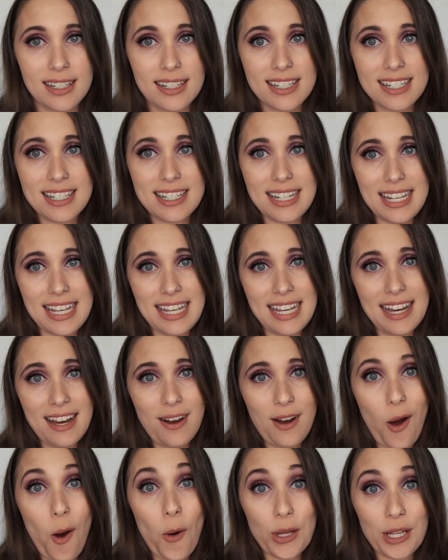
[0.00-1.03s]
see
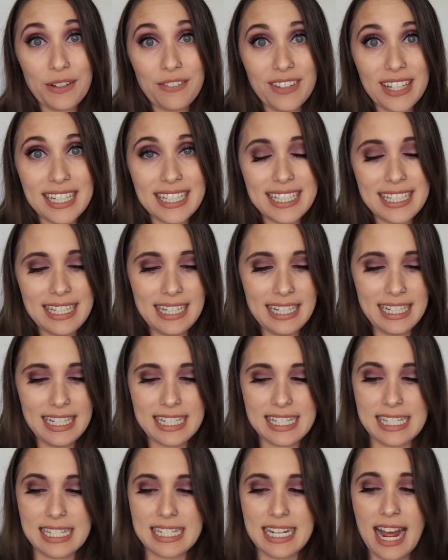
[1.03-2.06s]
all of it in
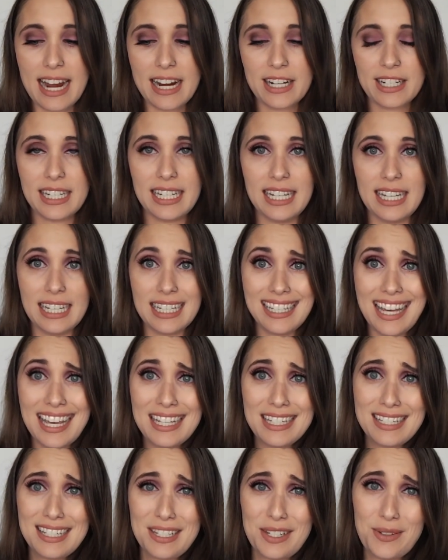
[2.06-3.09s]
its entirety in
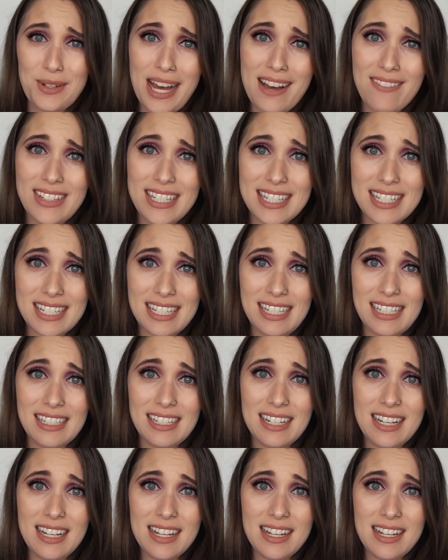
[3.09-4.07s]
case you haven't seen